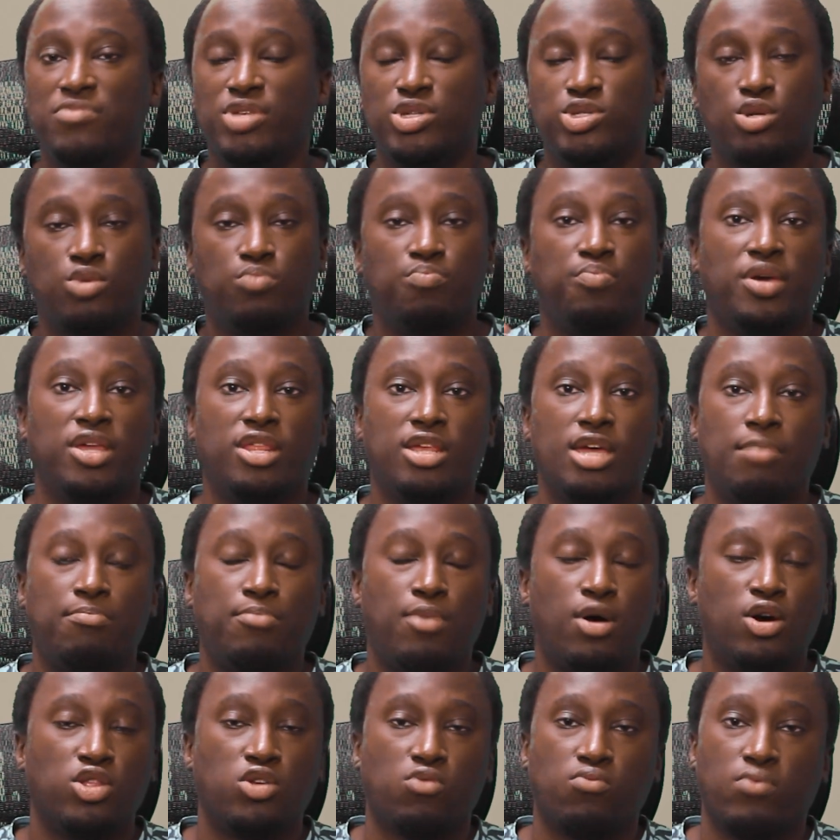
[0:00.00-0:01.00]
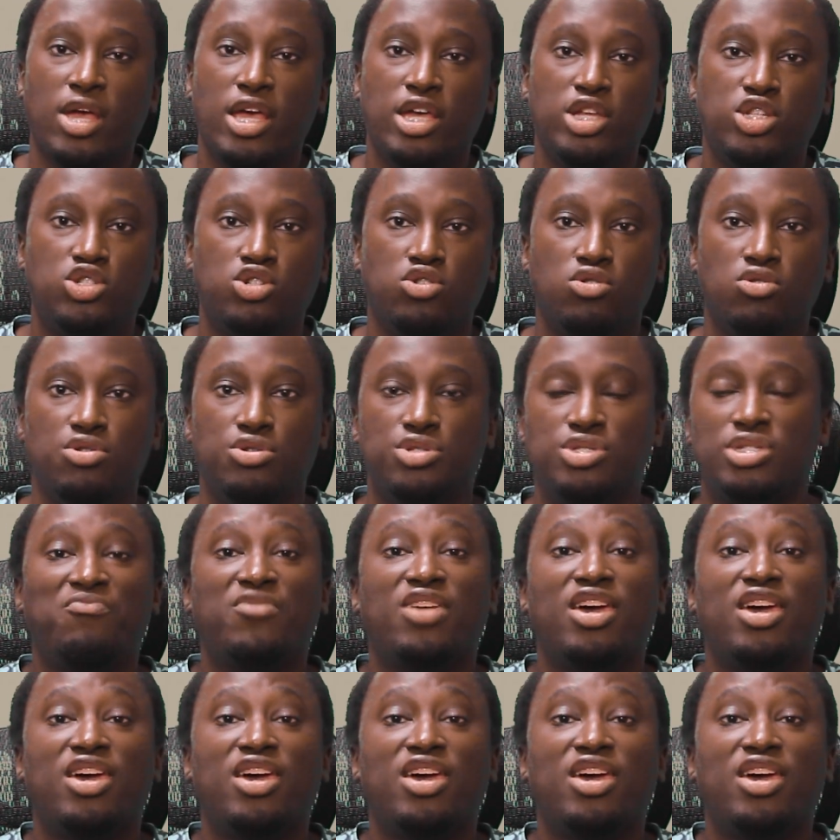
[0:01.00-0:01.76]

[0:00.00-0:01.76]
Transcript: He starts beating up all the Rangers,